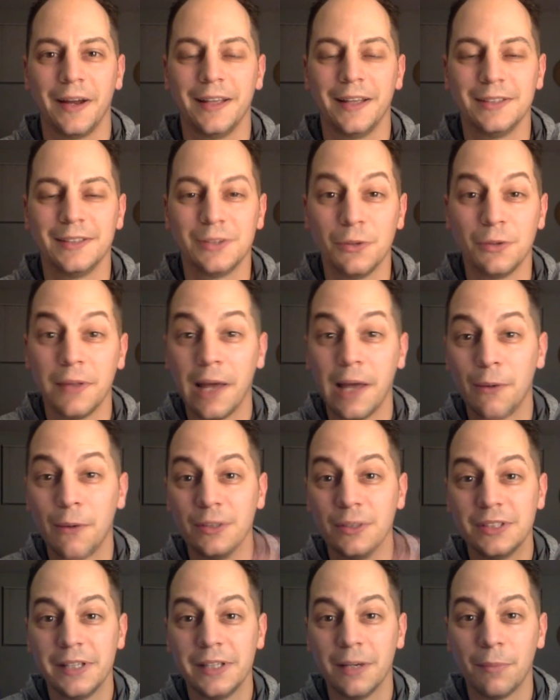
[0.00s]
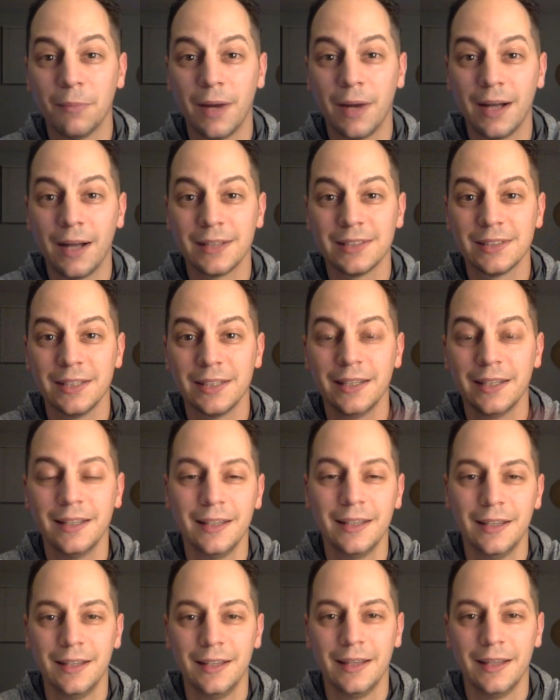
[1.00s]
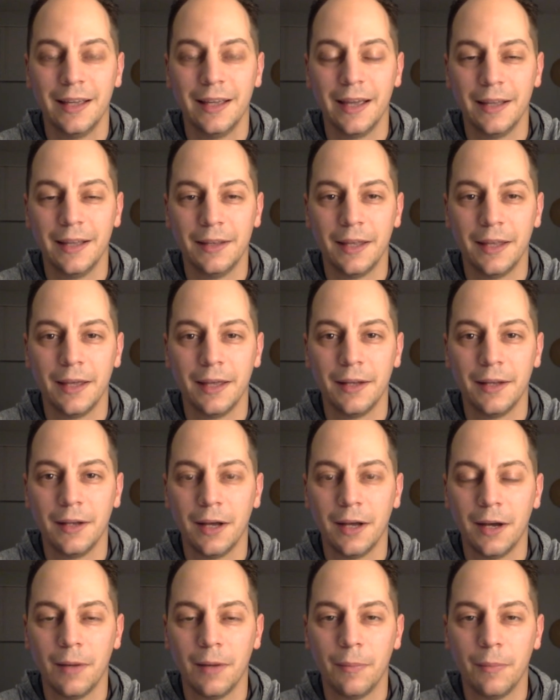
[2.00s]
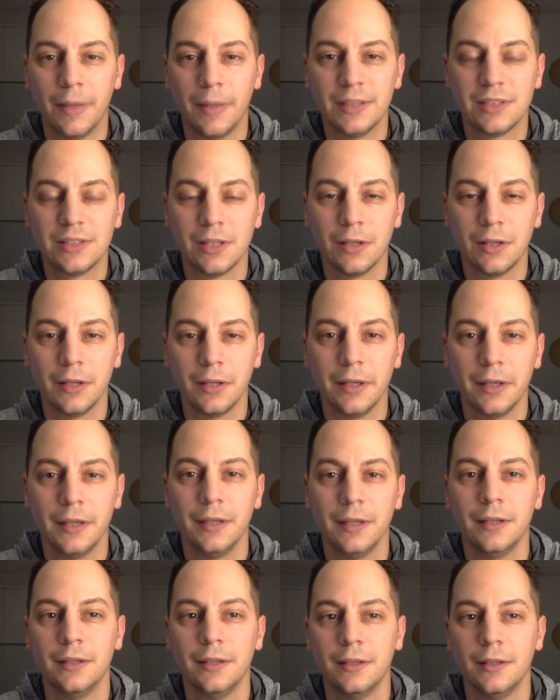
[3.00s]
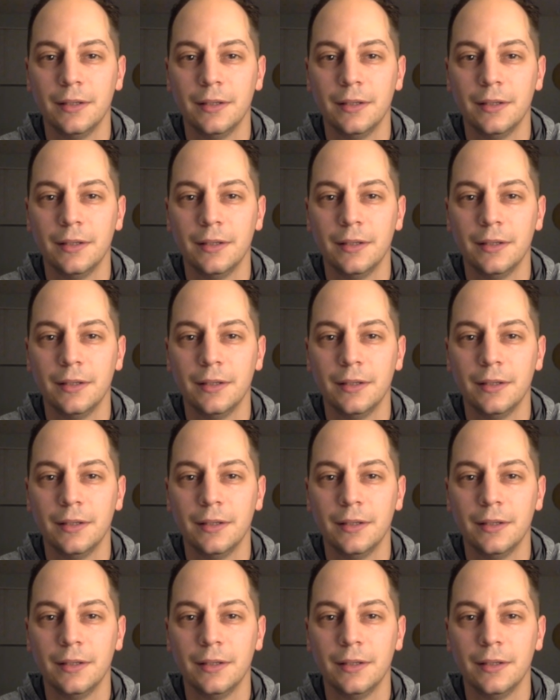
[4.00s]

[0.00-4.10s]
So that was the unboxing. And then basically,